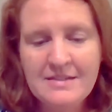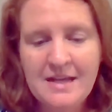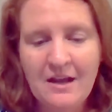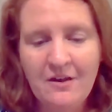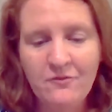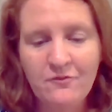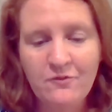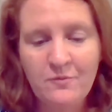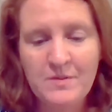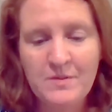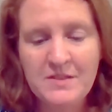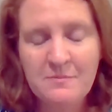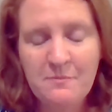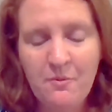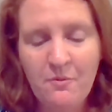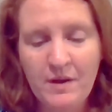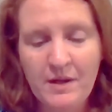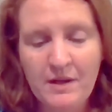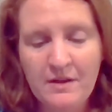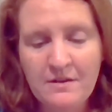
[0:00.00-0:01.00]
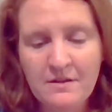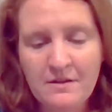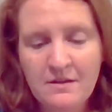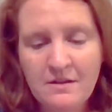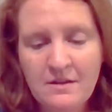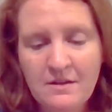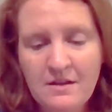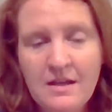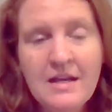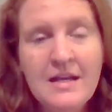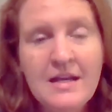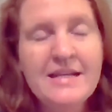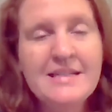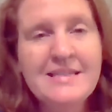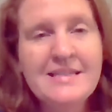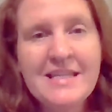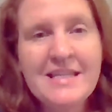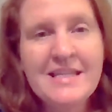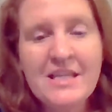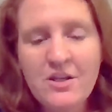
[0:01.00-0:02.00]
down from its point.
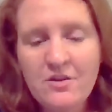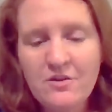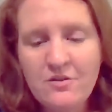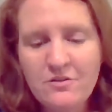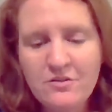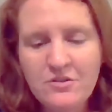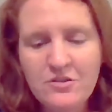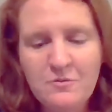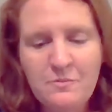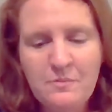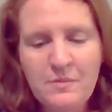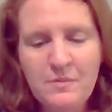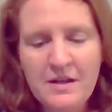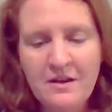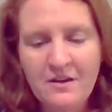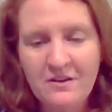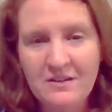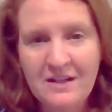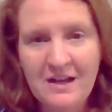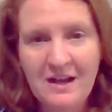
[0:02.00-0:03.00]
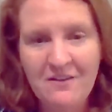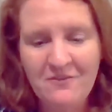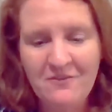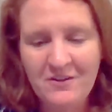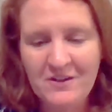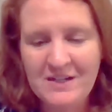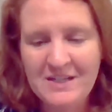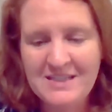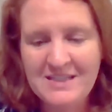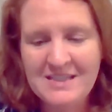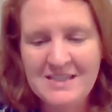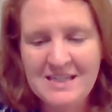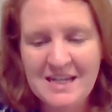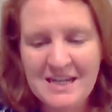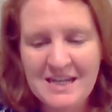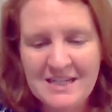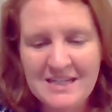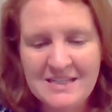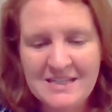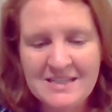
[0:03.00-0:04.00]
His huge beard covered his
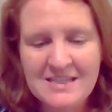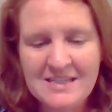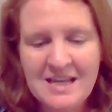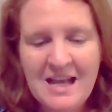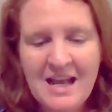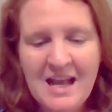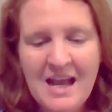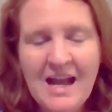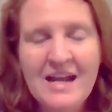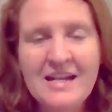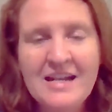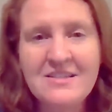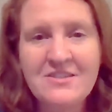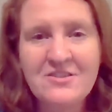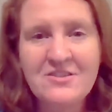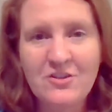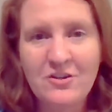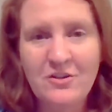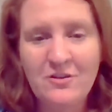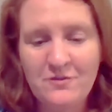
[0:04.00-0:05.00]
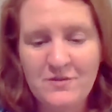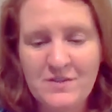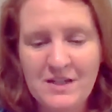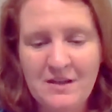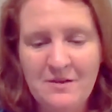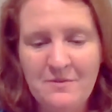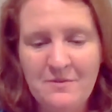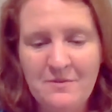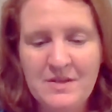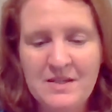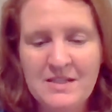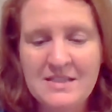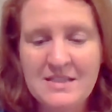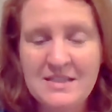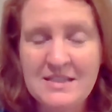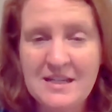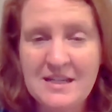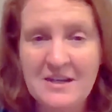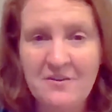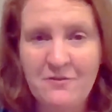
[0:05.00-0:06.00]
knees and served him
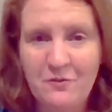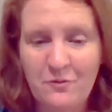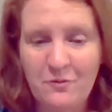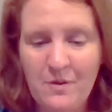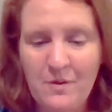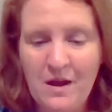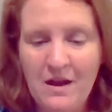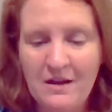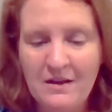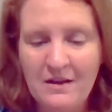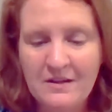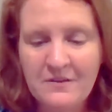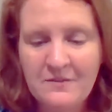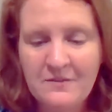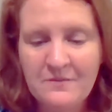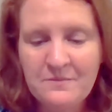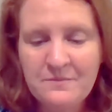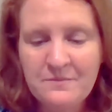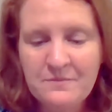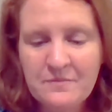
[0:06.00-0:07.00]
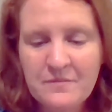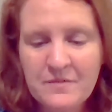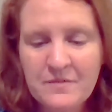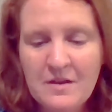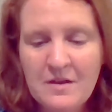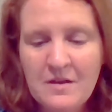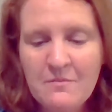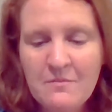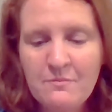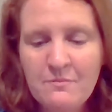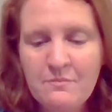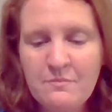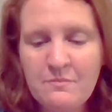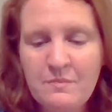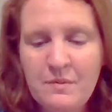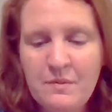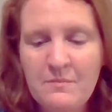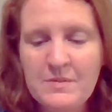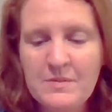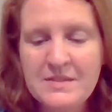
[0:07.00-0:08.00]
instead of a rug.
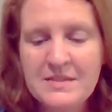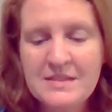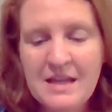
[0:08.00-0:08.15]
But